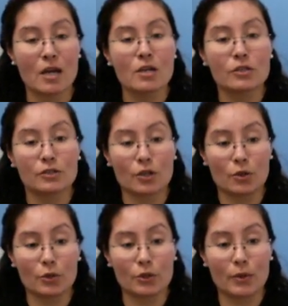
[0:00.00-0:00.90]

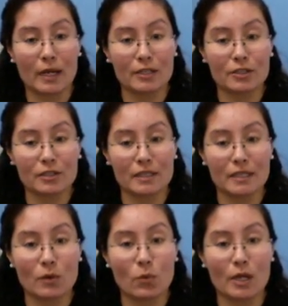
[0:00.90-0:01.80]
So you
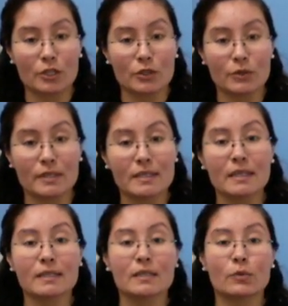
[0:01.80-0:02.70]
actually want to
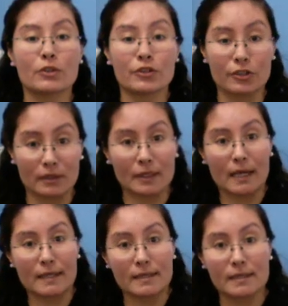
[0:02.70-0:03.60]
sit with your
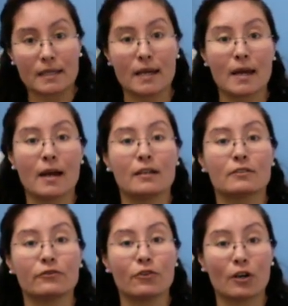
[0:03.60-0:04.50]
legs
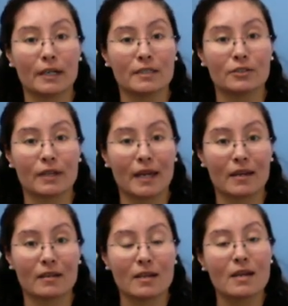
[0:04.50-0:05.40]
as far as you can.
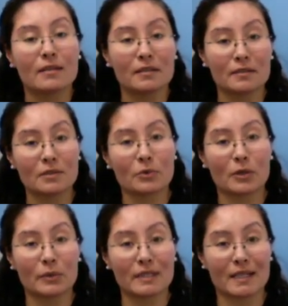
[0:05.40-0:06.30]
This is where
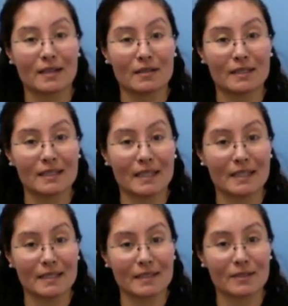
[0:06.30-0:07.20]
we tell the
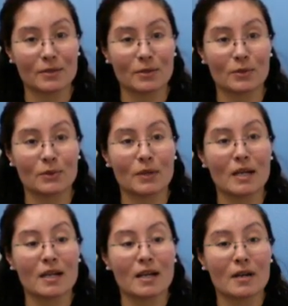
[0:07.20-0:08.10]
ladies to
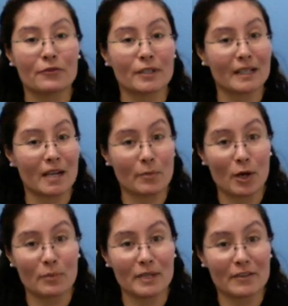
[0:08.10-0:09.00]
forget
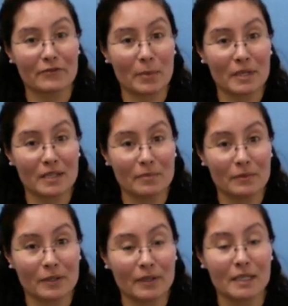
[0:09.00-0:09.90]
about being feminine,
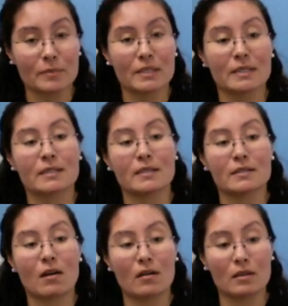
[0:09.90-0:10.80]
right? Because it's
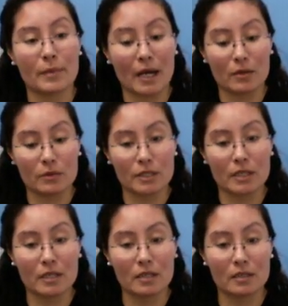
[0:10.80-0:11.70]
all about
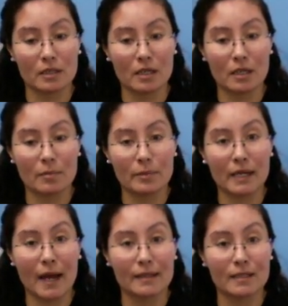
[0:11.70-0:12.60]
the
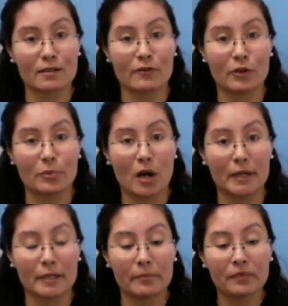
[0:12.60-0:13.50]
mechanics of your body.